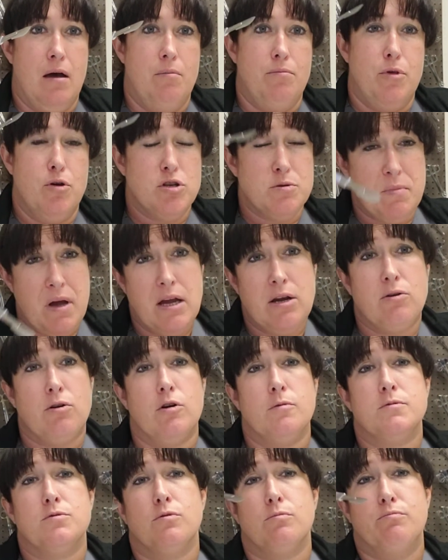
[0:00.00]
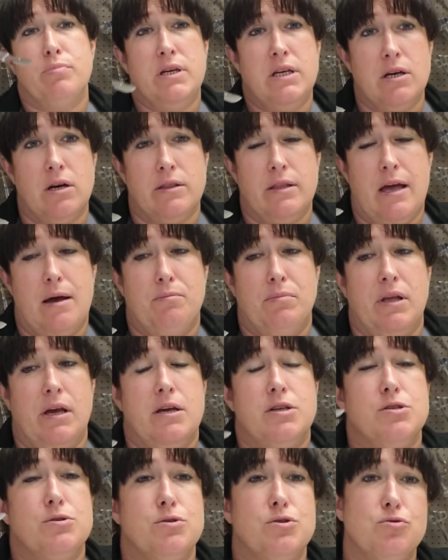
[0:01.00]
those microbes will be on that
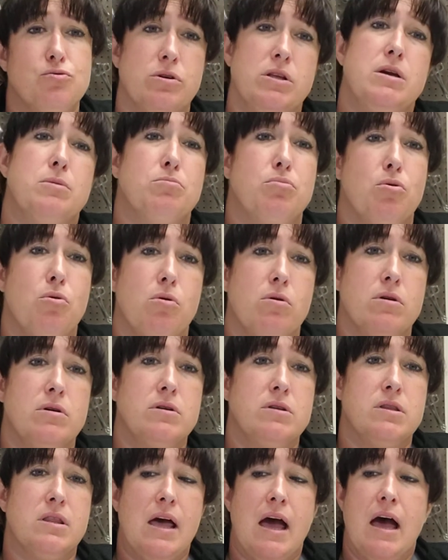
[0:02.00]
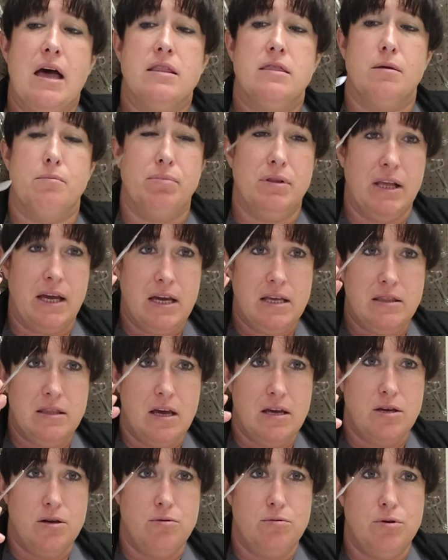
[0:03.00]
blade. So it's really important that the blade
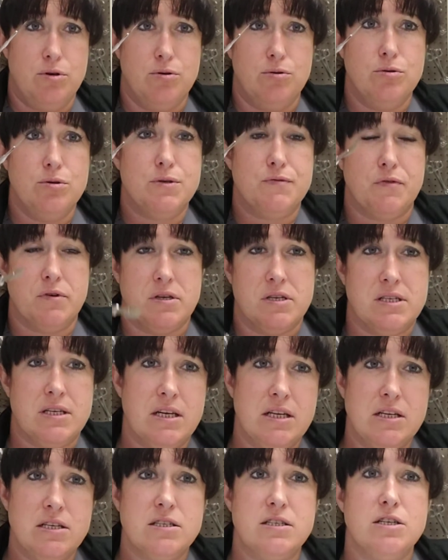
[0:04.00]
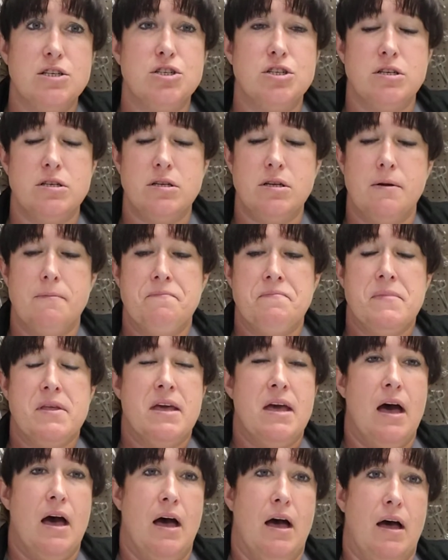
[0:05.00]
that you use for the skin incision
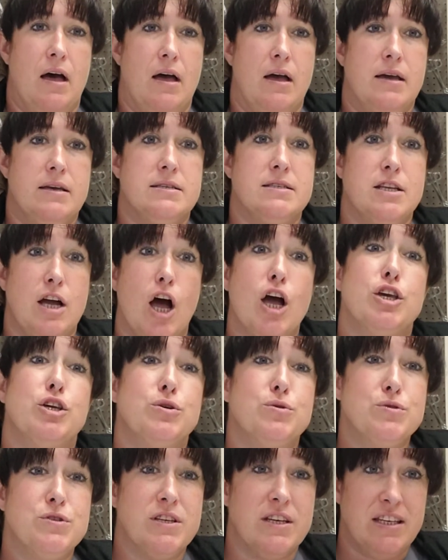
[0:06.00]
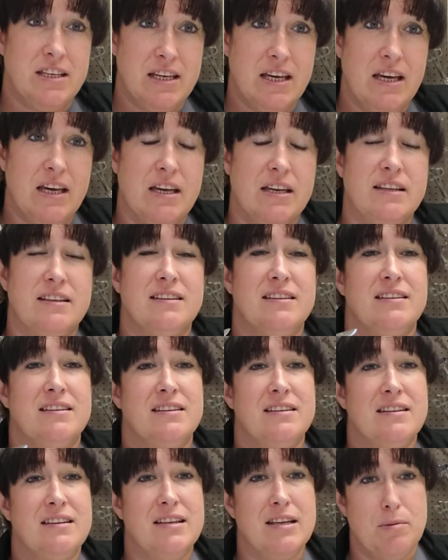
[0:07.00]
is not used again
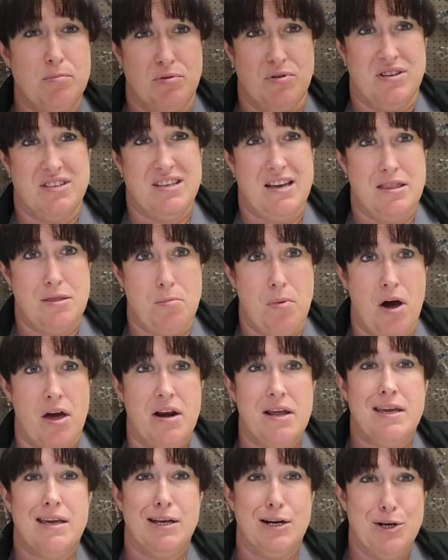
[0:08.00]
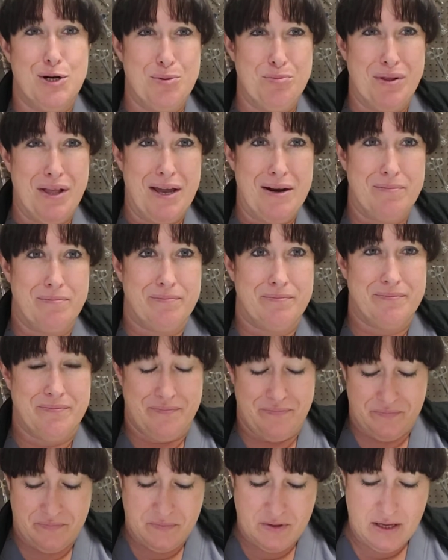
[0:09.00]
deeper inside the body. Get a new blade.
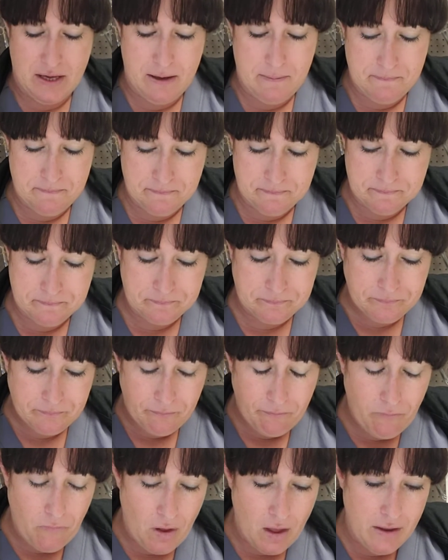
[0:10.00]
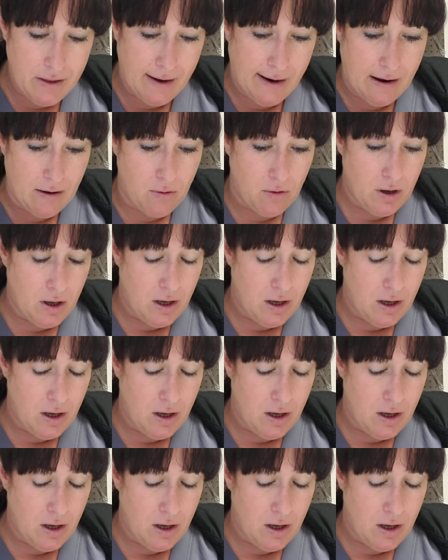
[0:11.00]
Okay. Now,